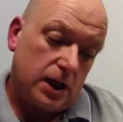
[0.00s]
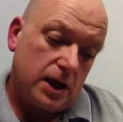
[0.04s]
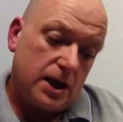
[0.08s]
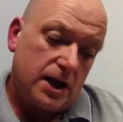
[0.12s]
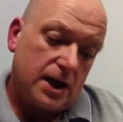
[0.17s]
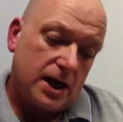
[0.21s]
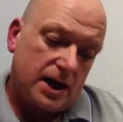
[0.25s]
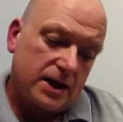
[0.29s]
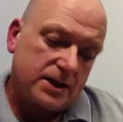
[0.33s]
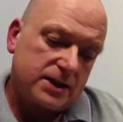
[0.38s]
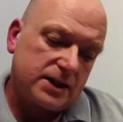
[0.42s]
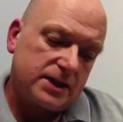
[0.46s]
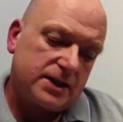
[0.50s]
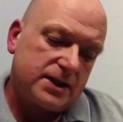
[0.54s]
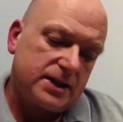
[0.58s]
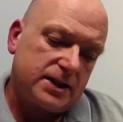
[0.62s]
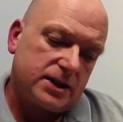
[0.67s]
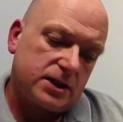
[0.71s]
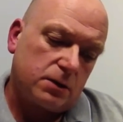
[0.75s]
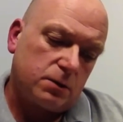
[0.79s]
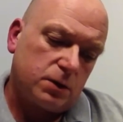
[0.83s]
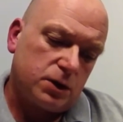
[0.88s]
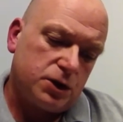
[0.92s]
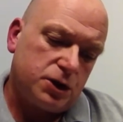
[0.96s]
As it is
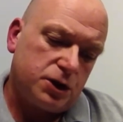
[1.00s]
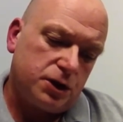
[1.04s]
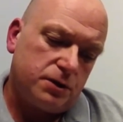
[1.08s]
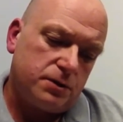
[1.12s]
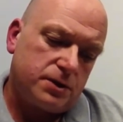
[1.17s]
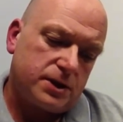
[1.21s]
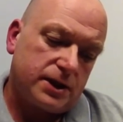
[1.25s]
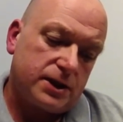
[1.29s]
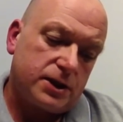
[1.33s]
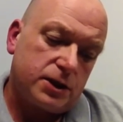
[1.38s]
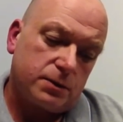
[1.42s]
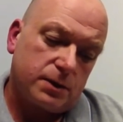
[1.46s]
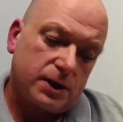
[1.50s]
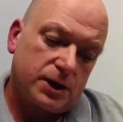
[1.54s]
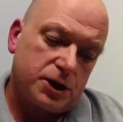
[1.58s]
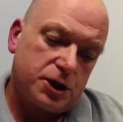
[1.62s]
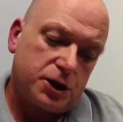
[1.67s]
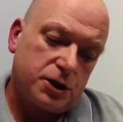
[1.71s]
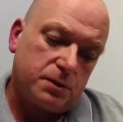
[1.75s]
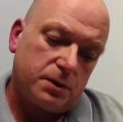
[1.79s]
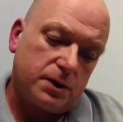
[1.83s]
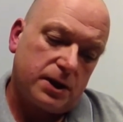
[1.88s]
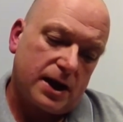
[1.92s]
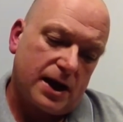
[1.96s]
our duty to
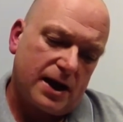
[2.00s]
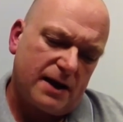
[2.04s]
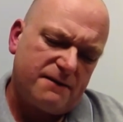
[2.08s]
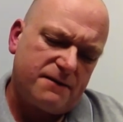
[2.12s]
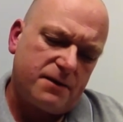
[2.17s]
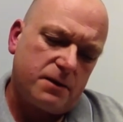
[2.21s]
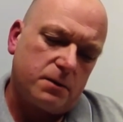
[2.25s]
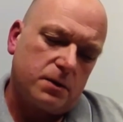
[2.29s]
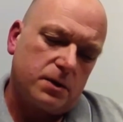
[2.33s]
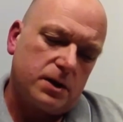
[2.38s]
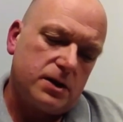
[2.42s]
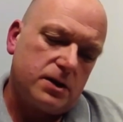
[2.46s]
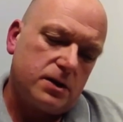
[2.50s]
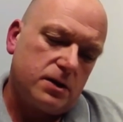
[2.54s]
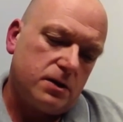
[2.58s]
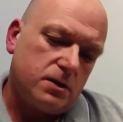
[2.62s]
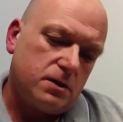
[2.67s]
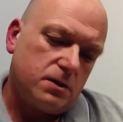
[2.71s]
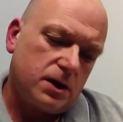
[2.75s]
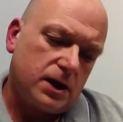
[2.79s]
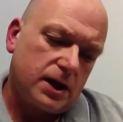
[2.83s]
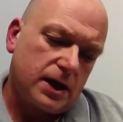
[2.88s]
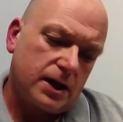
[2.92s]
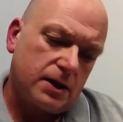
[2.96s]
ensure that everyone in the
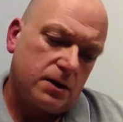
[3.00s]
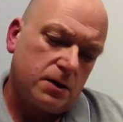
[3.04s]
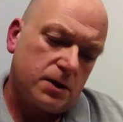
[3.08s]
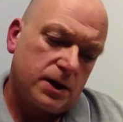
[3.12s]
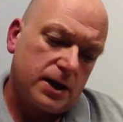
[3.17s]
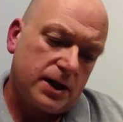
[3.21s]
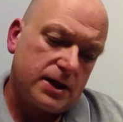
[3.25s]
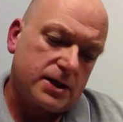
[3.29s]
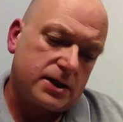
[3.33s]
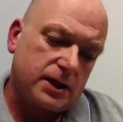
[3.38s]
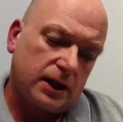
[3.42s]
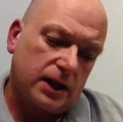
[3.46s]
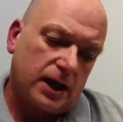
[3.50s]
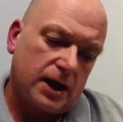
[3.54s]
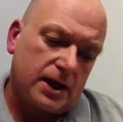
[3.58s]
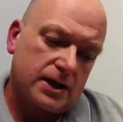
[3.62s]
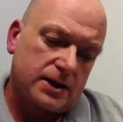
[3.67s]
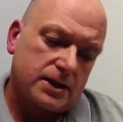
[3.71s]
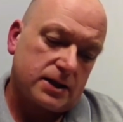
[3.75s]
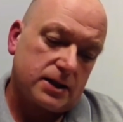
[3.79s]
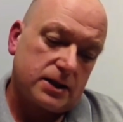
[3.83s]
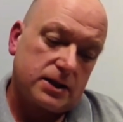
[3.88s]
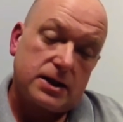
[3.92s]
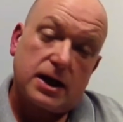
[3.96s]
UK who needs a
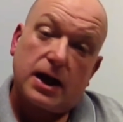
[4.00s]
licence